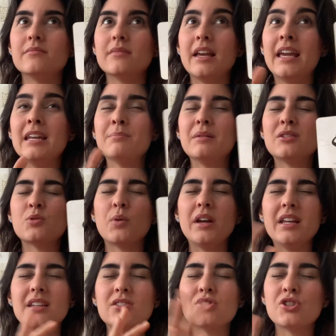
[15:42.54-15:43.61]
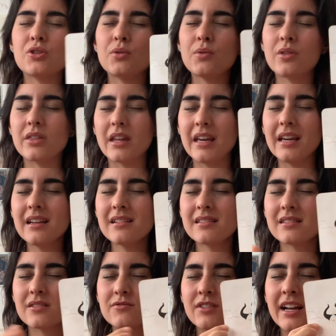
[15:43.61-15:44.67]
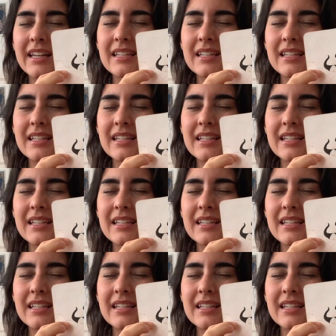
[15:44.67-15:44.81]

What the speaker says: in between two things, right?